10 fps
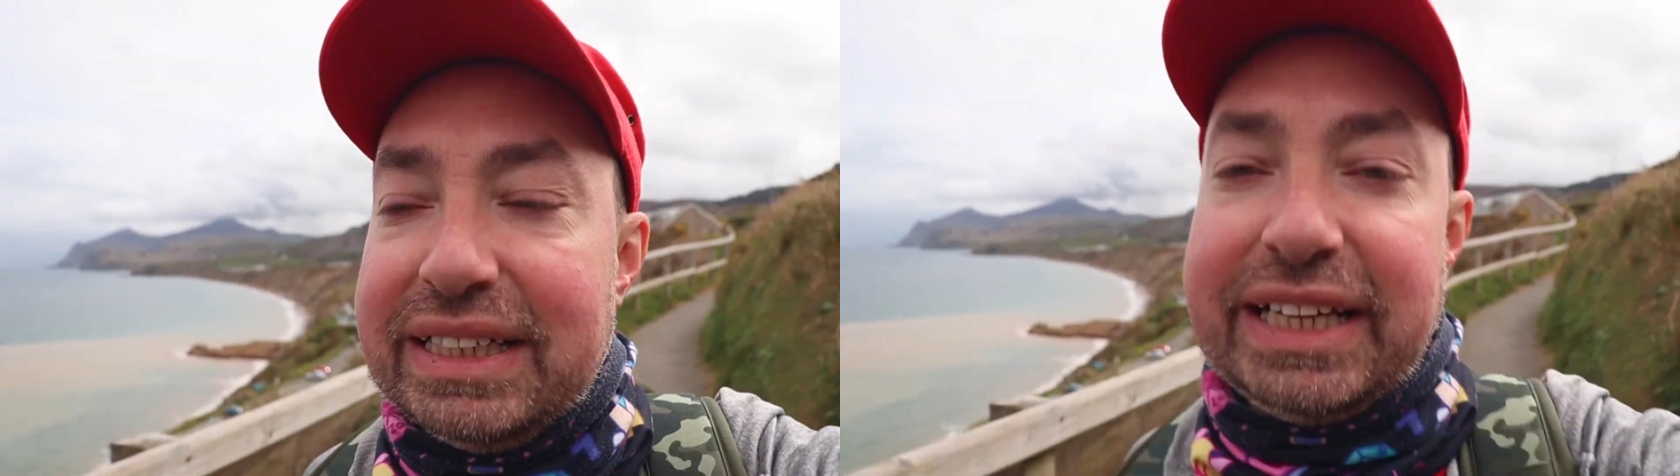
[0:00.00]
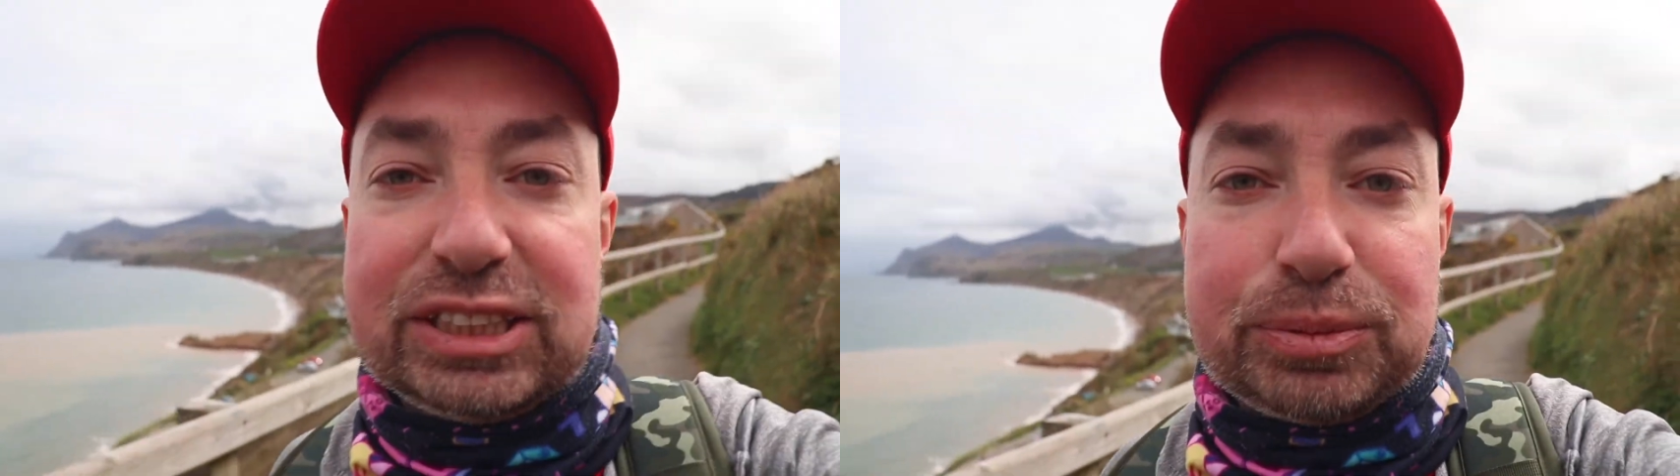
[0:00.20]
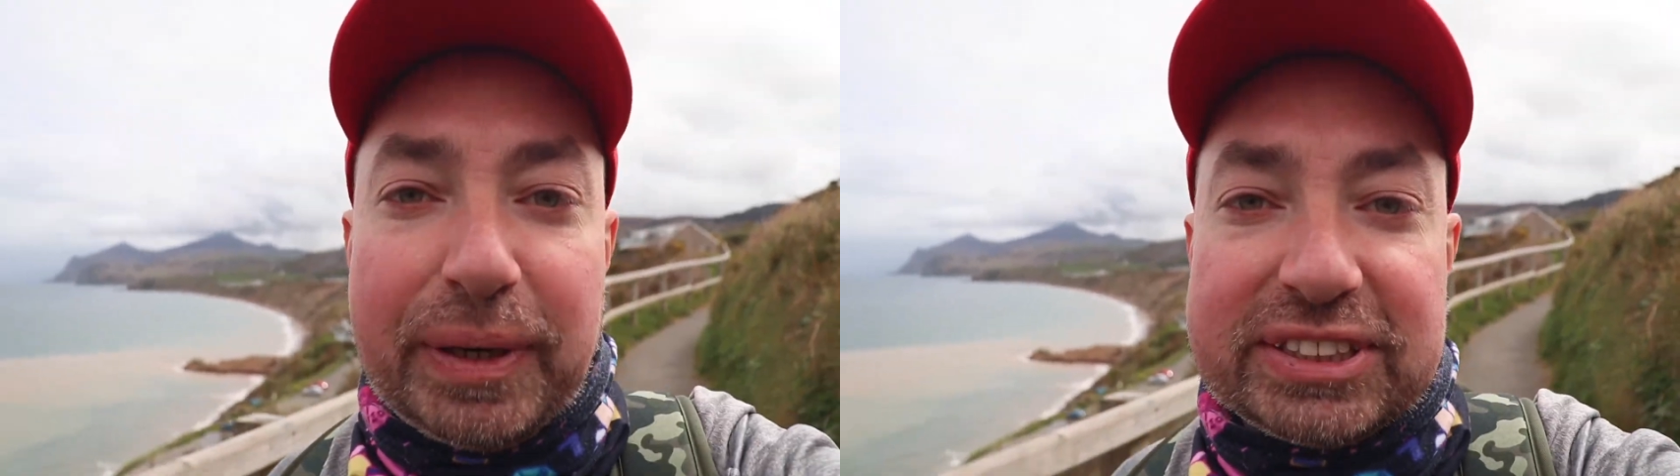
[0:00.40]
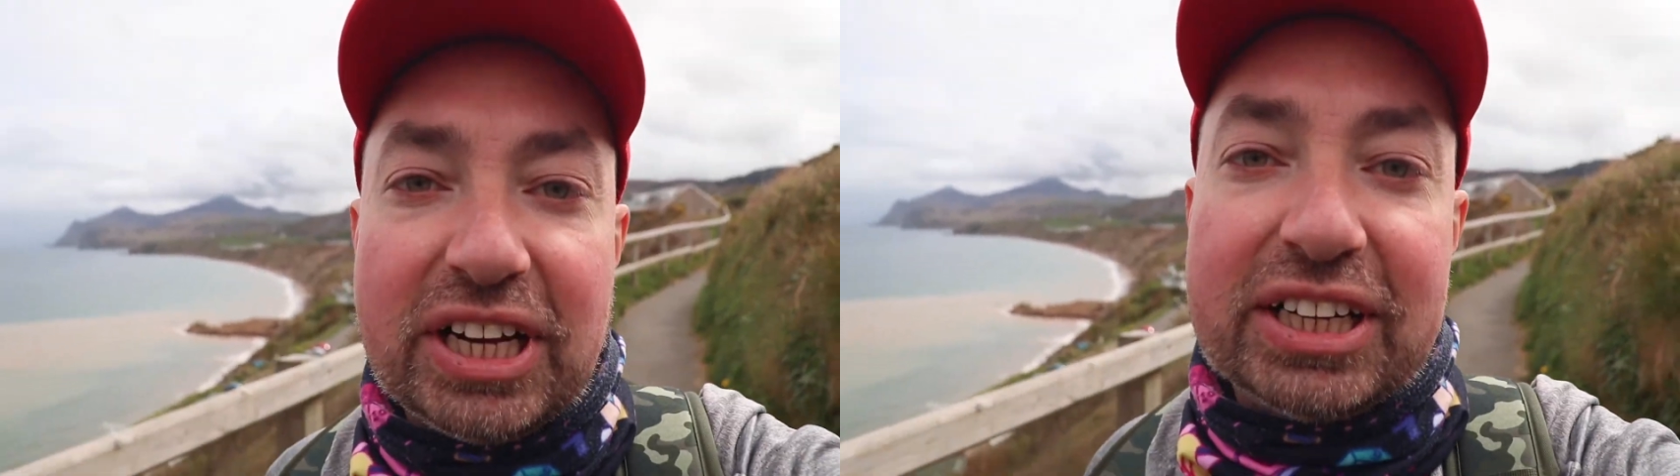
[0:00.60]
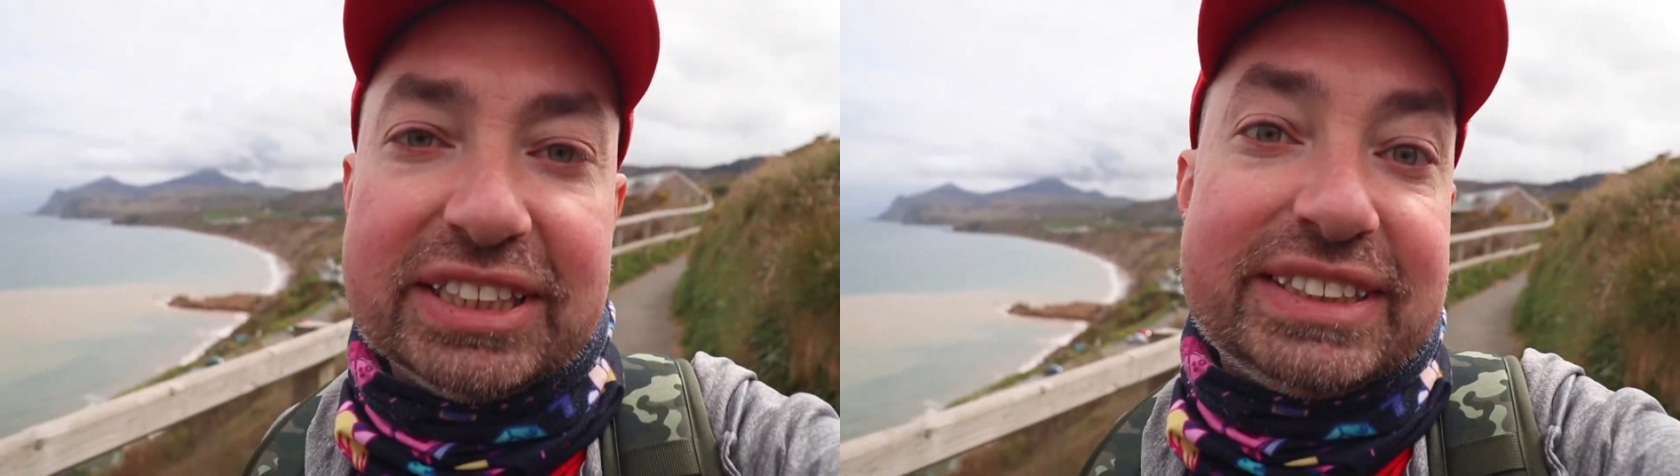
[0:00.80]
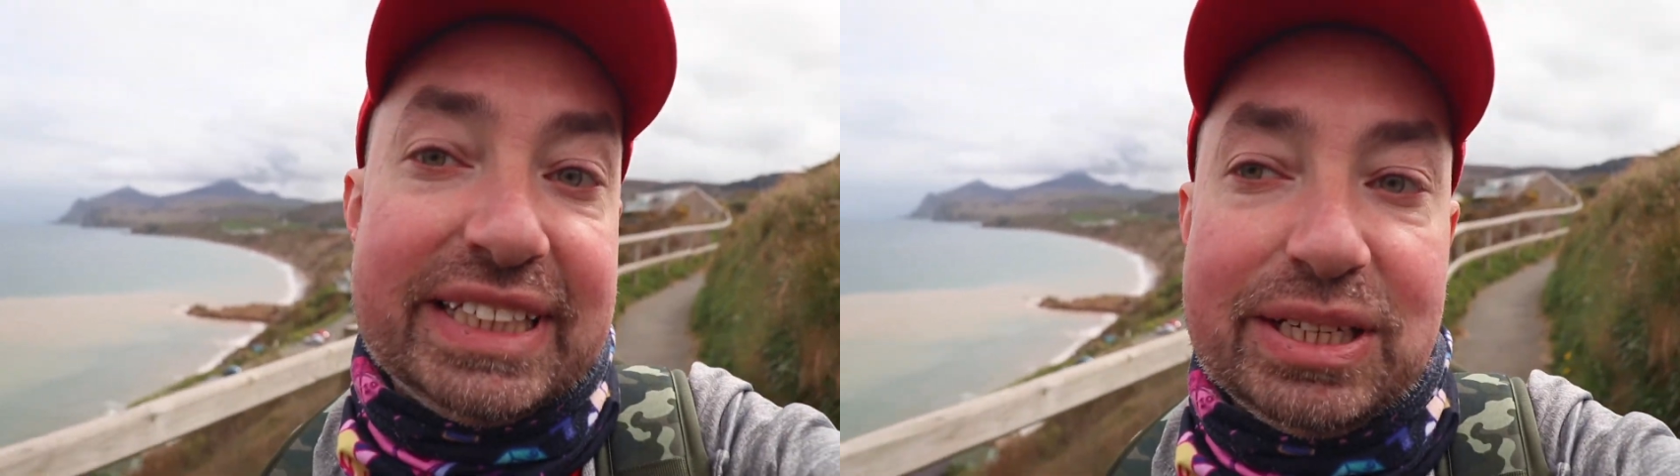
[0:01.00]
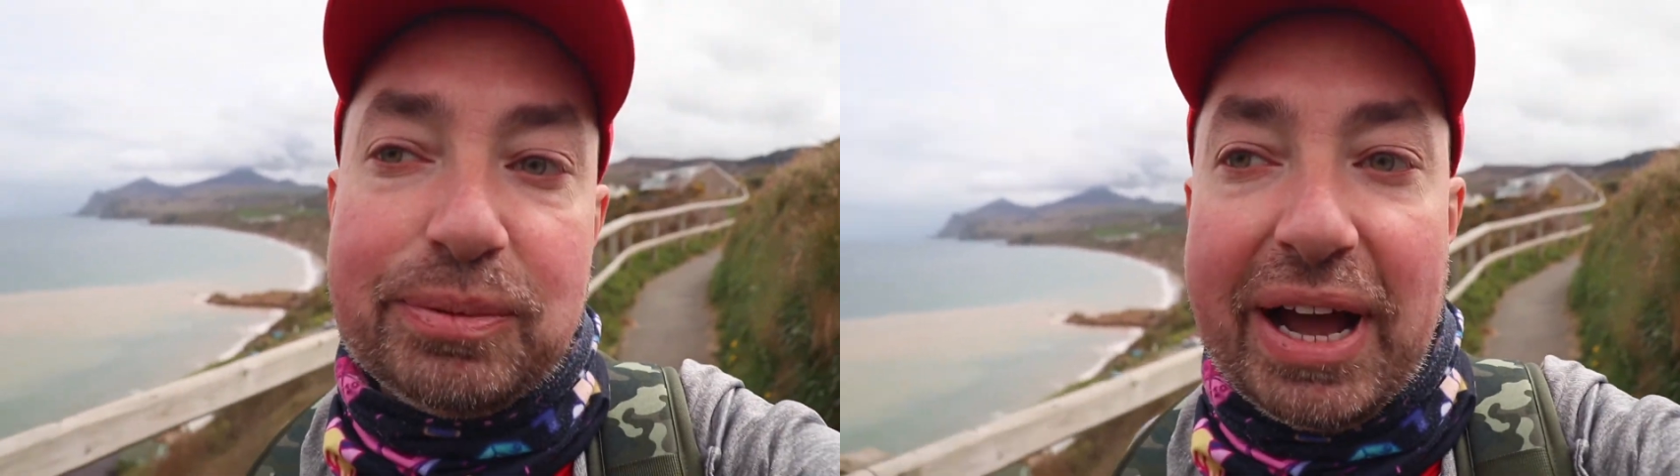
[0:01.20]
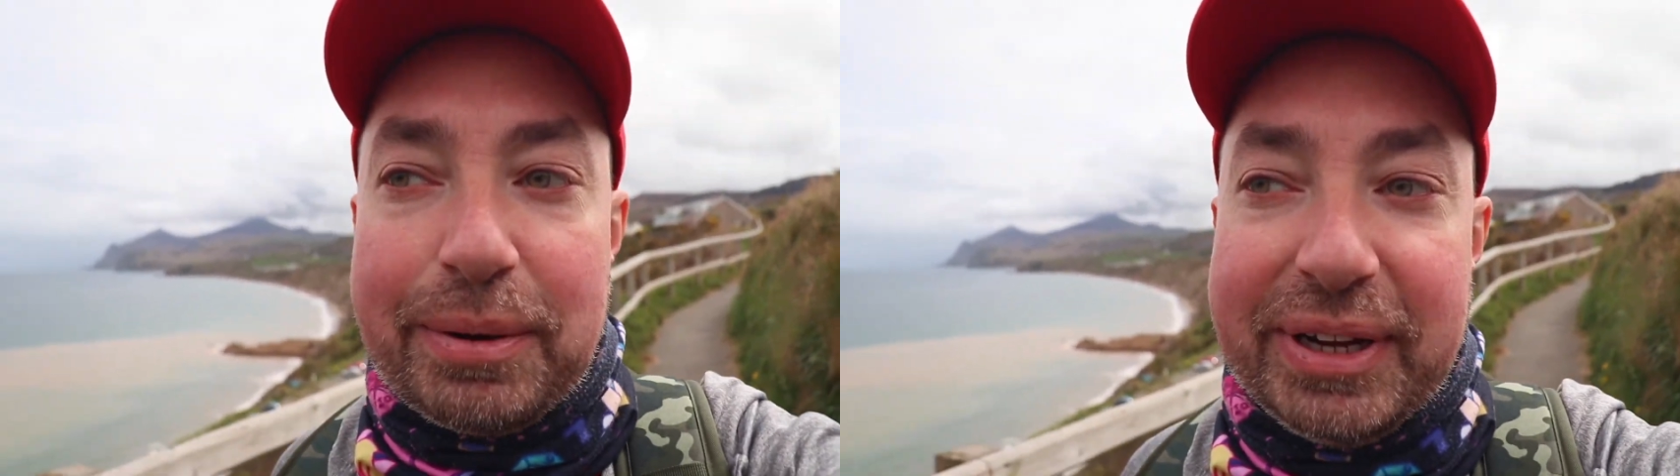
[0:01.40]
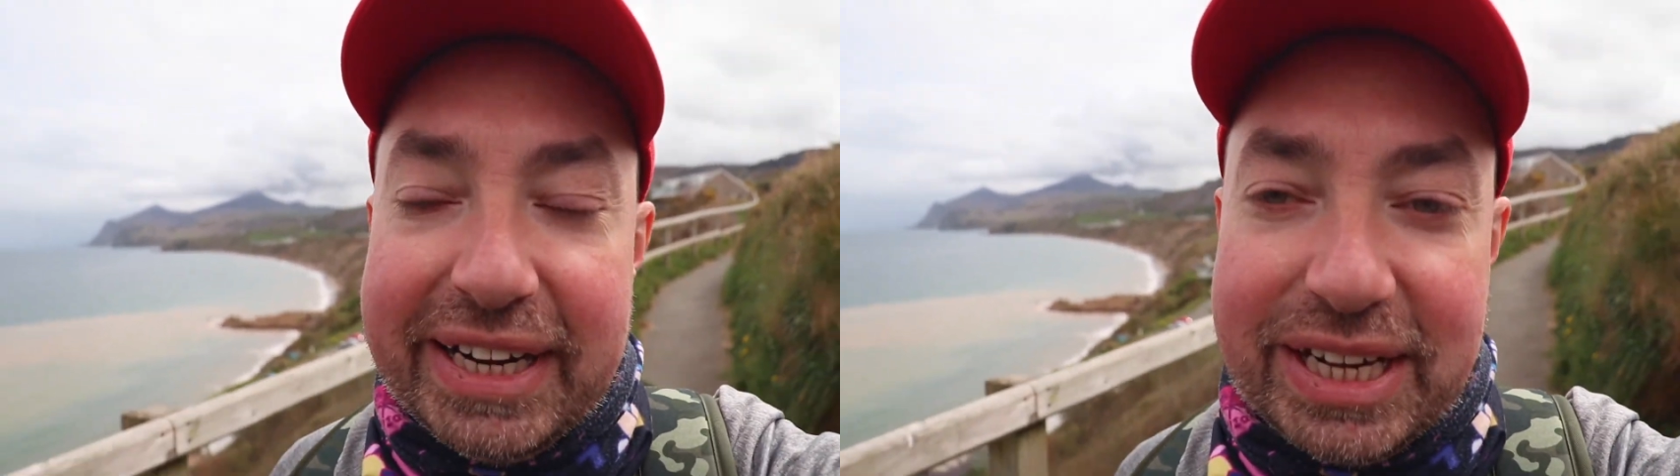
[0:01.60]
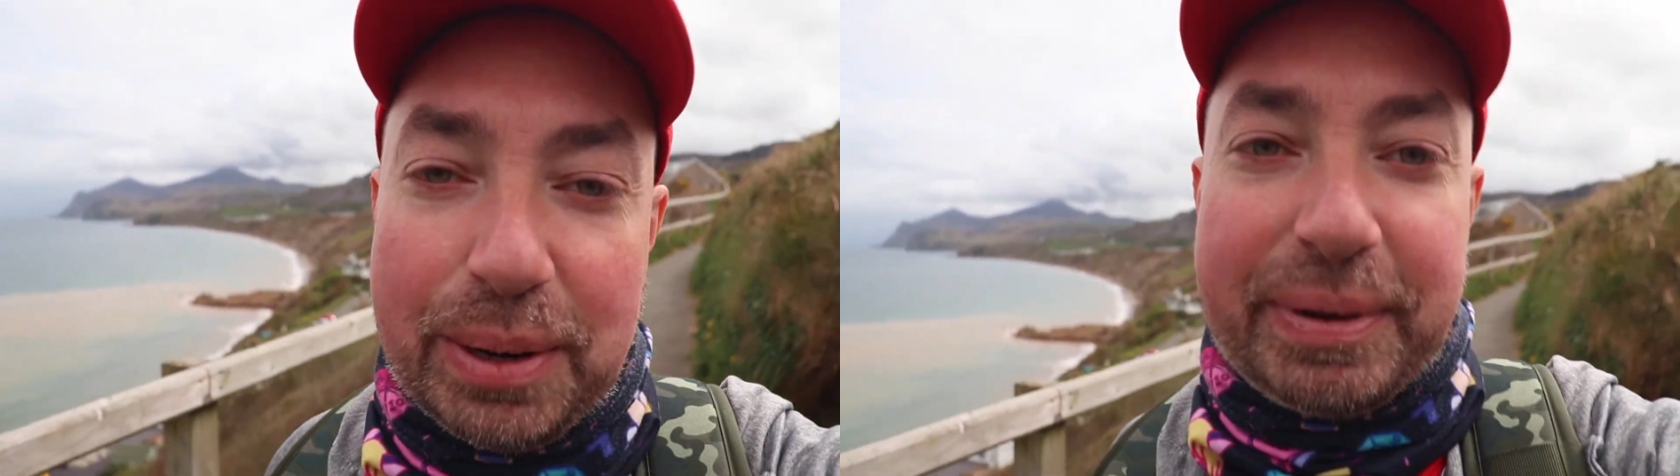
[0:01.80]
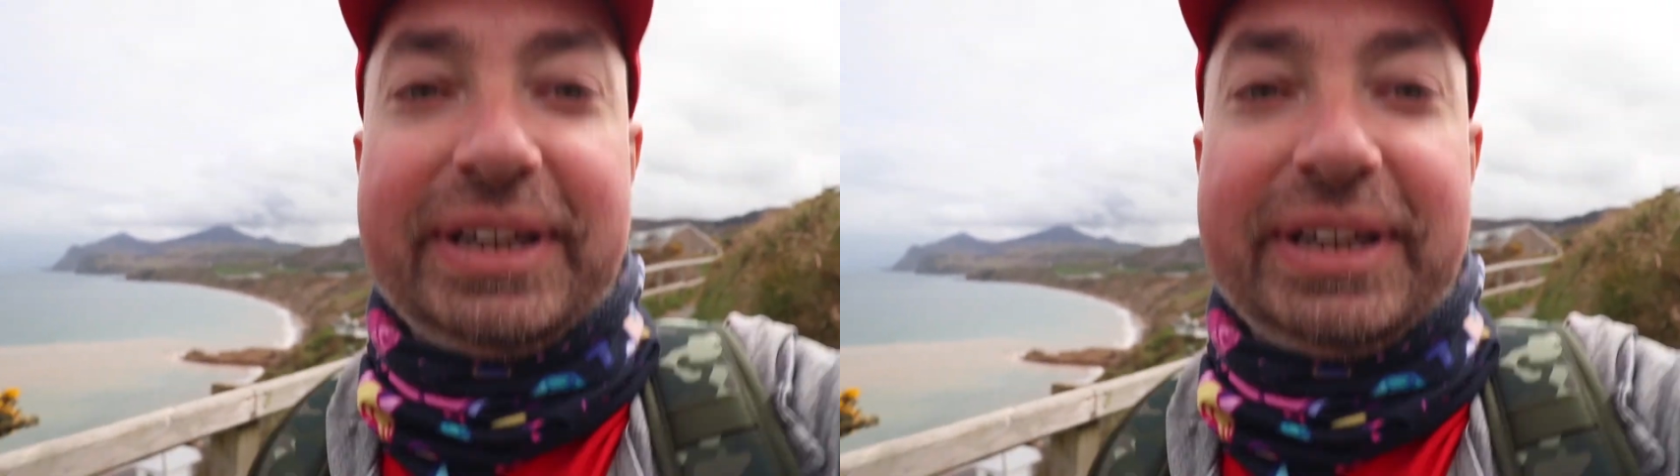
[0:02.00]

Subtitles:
Let's just press on and see where we end up.